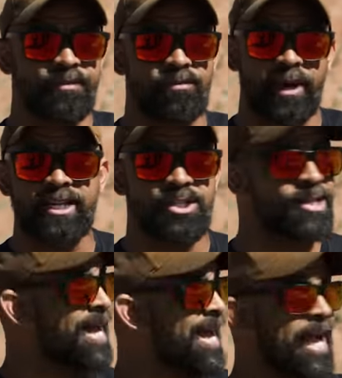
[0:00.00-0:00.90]
those different
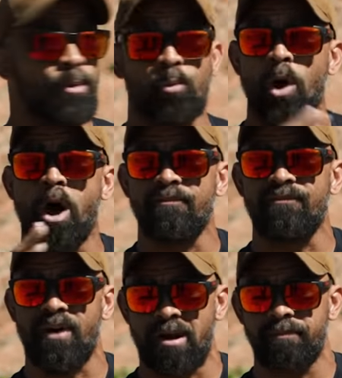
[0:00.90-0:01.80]
ranges in raw
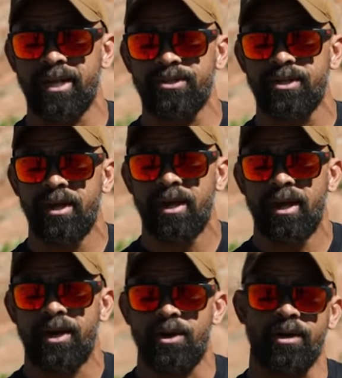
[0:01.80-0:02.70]
environments,
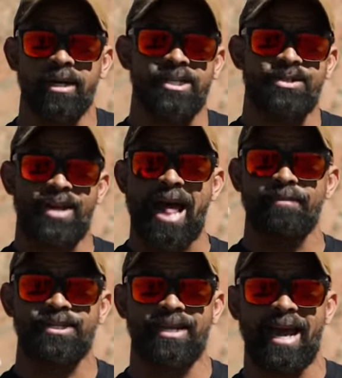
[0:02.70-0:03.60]
you're gonna
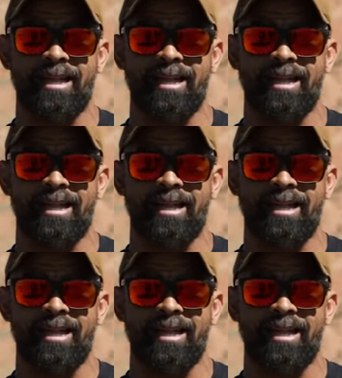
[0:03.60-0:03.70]
establish